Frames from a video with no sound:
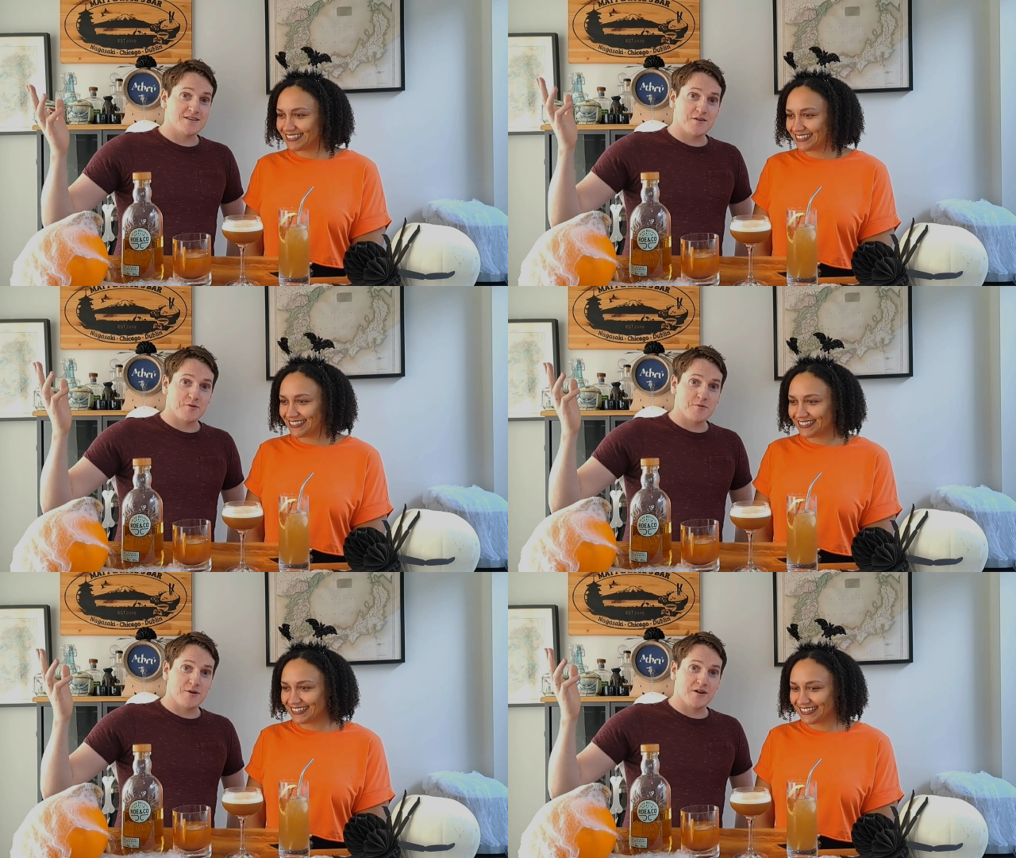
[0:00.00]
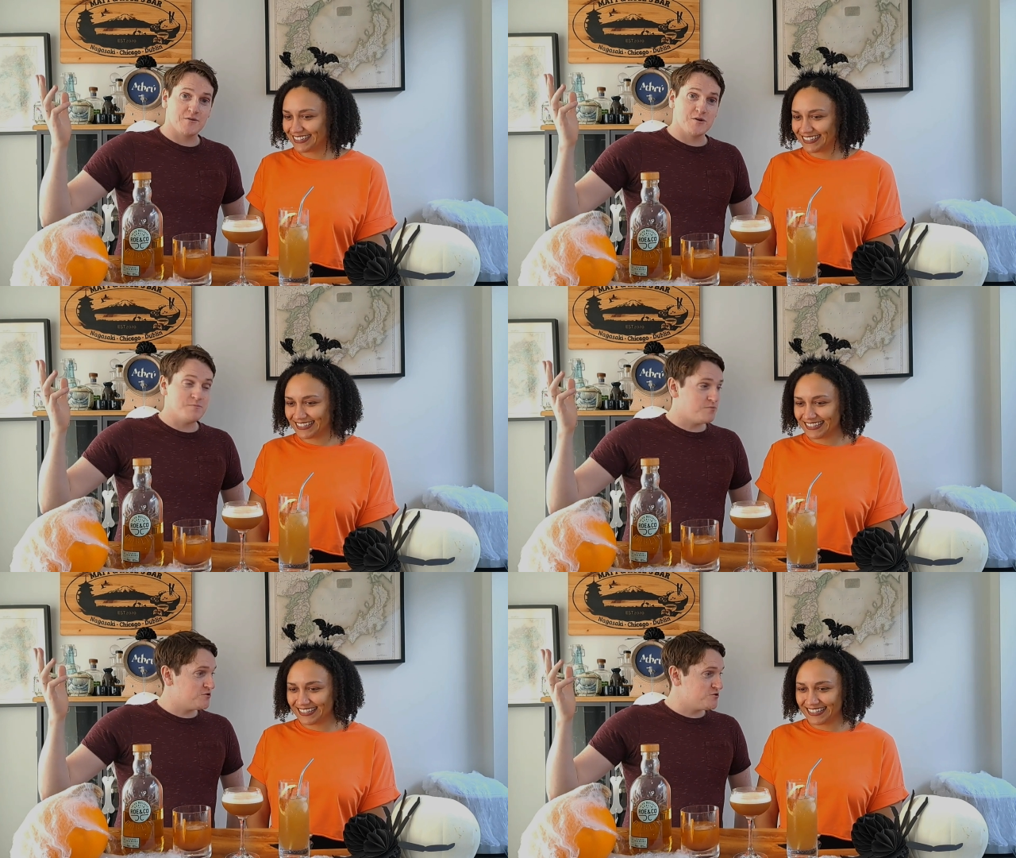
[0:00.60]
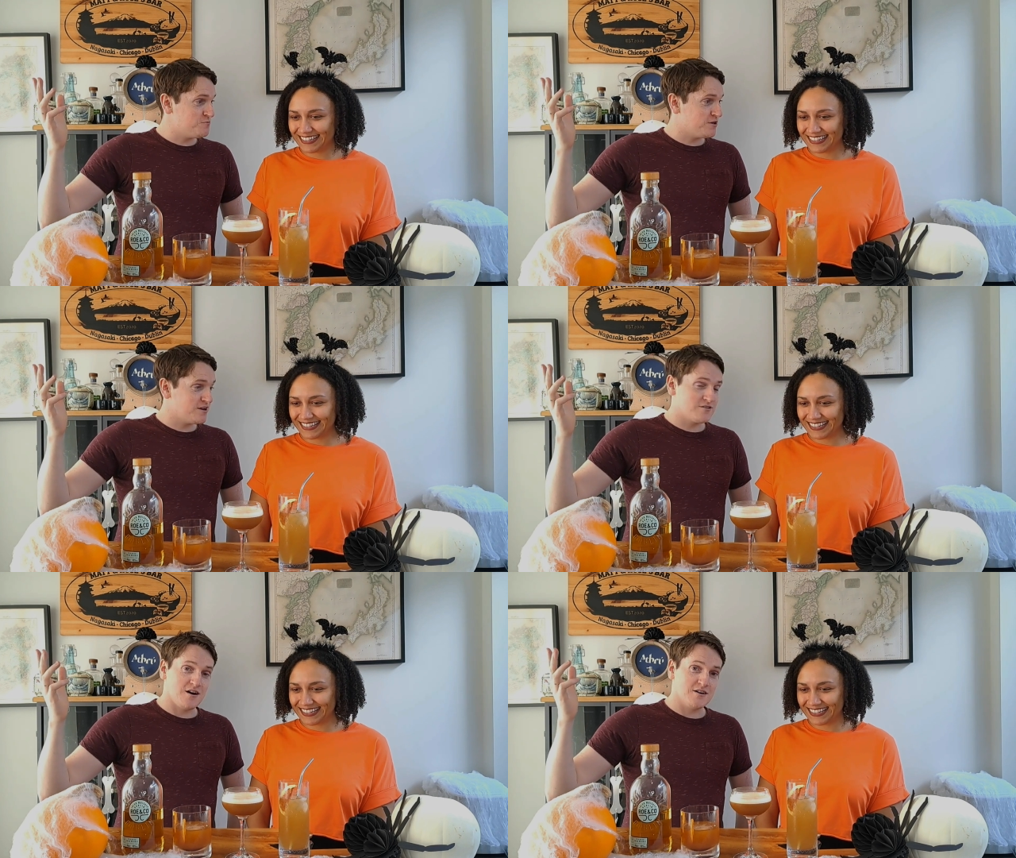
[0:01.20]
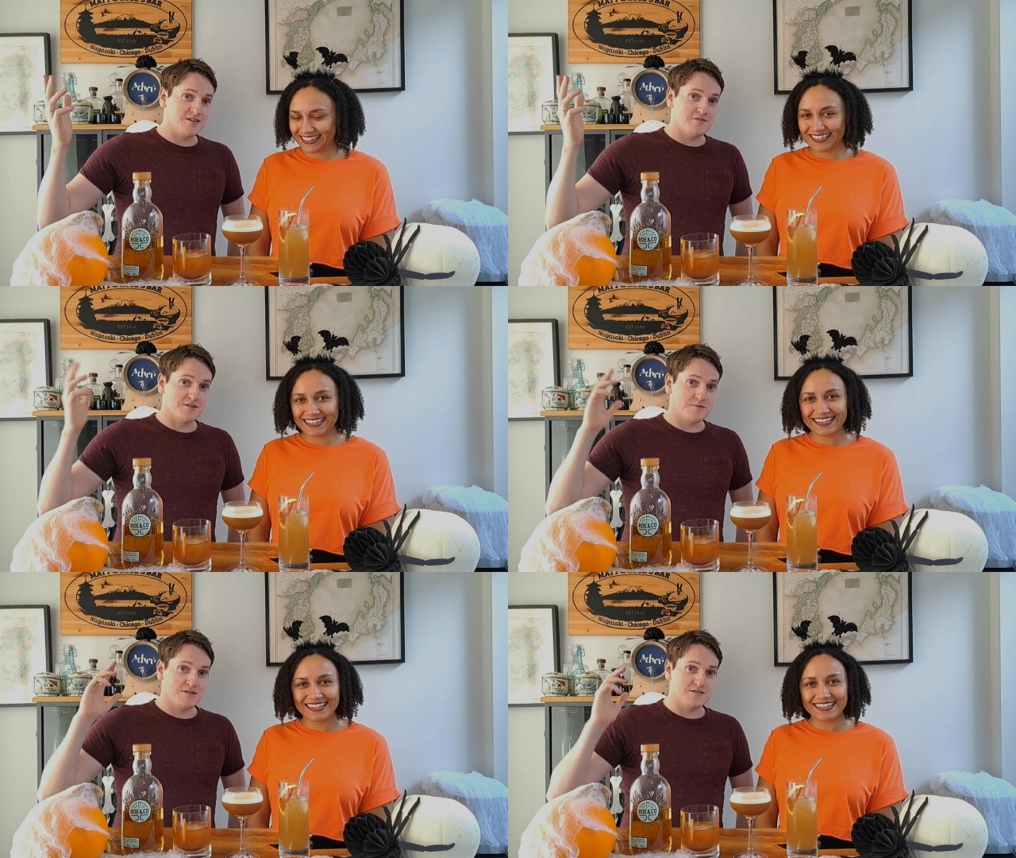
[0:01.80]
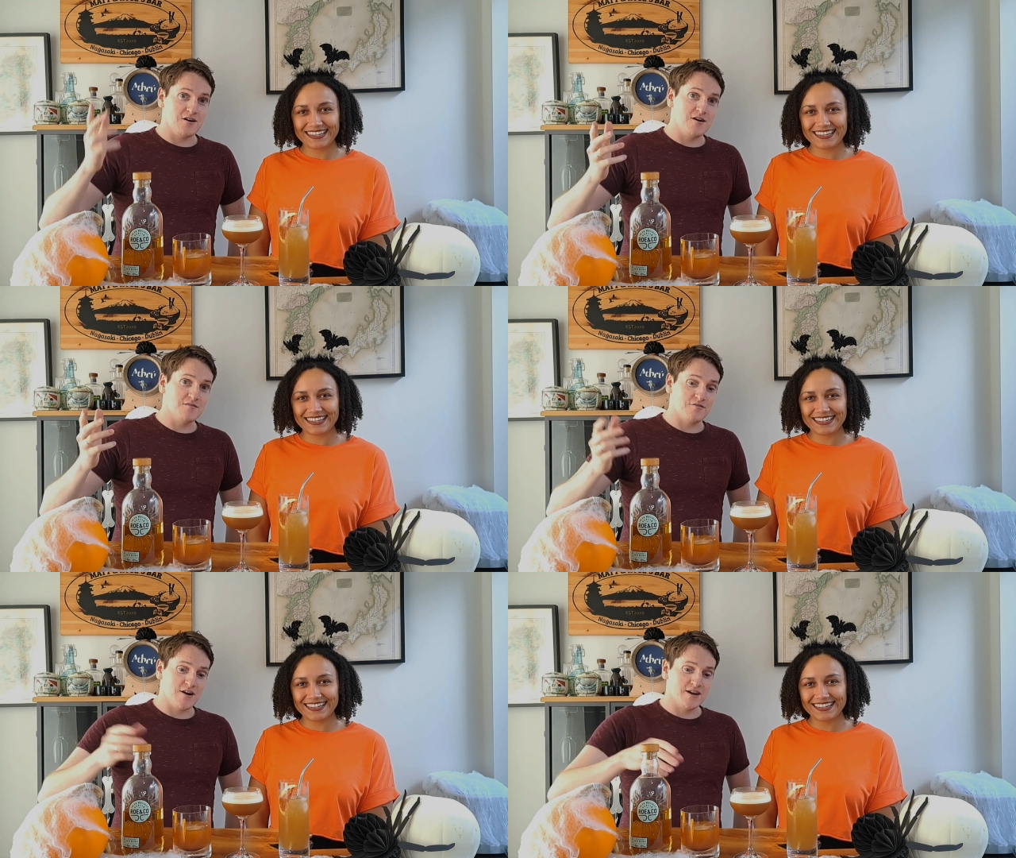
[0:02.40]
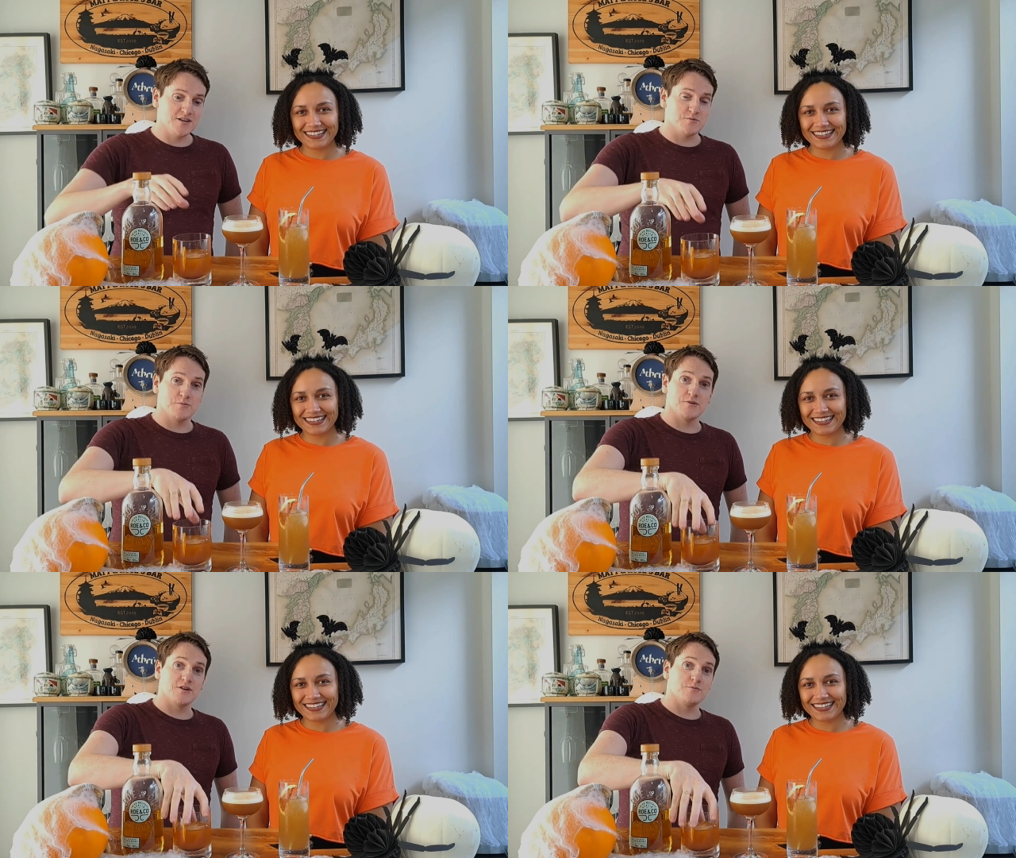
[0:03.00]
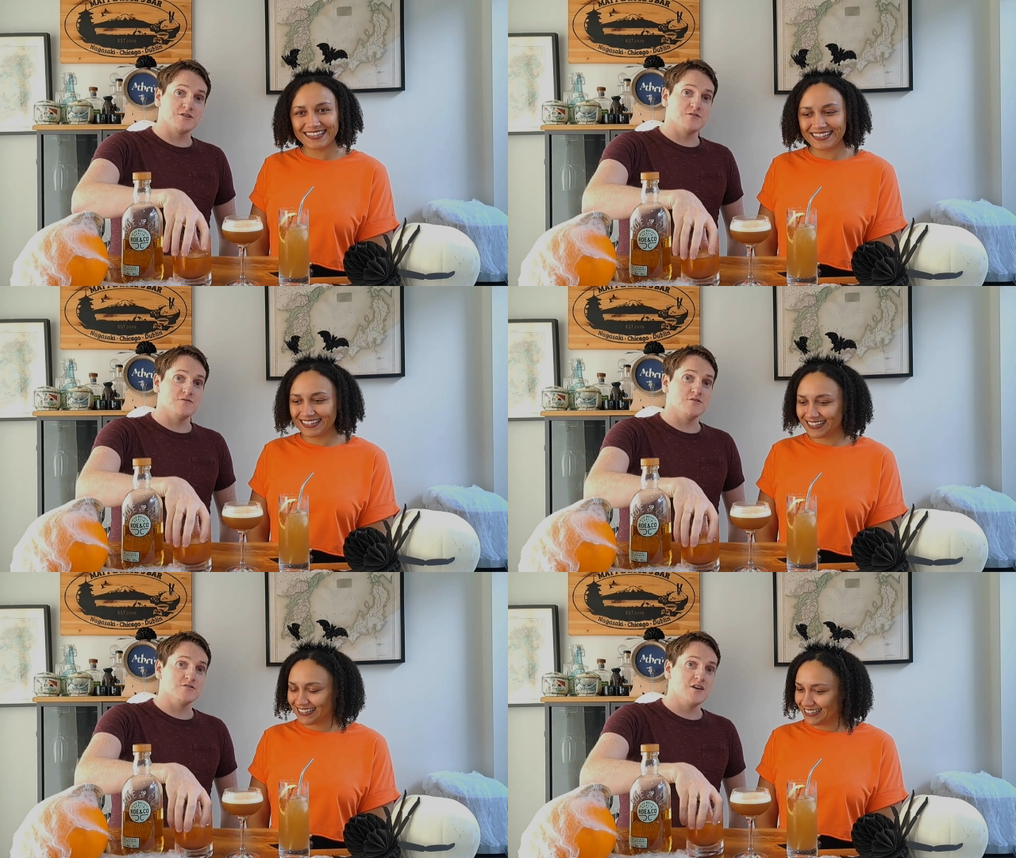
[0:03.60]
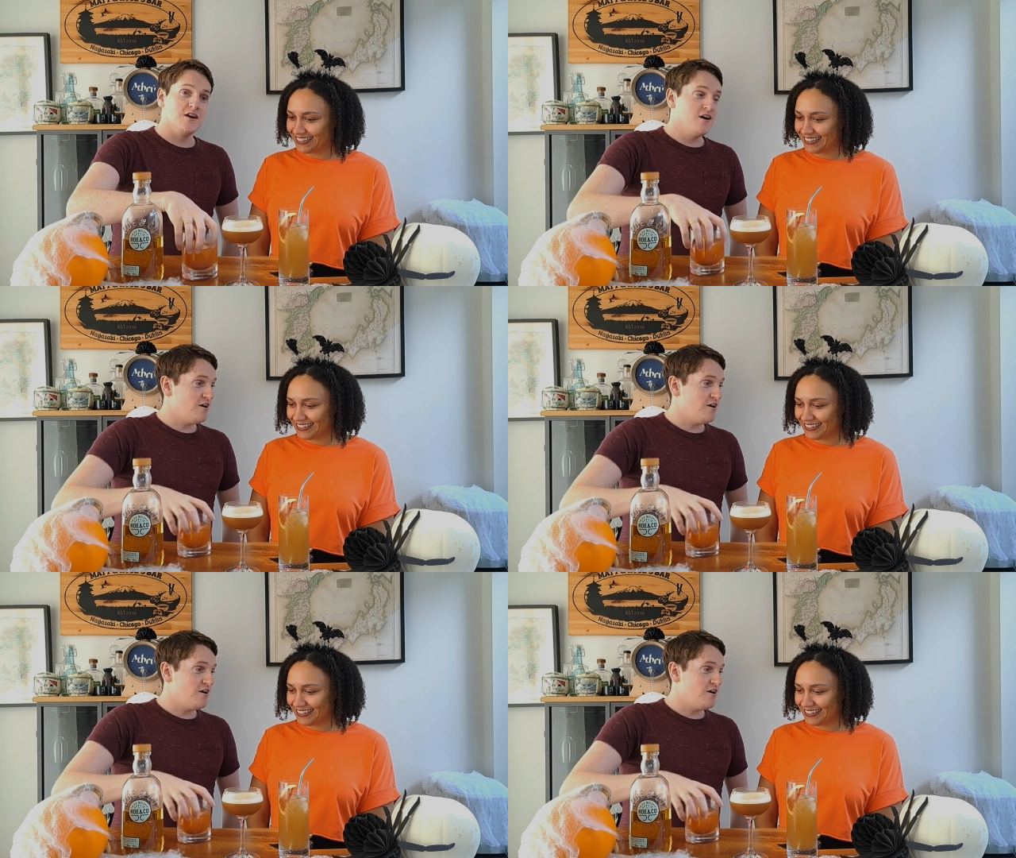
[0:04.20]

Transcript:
Speaker 1: I said, we do, put out, we do put out cocktail recipes on Fridays. We put out whiskey reviews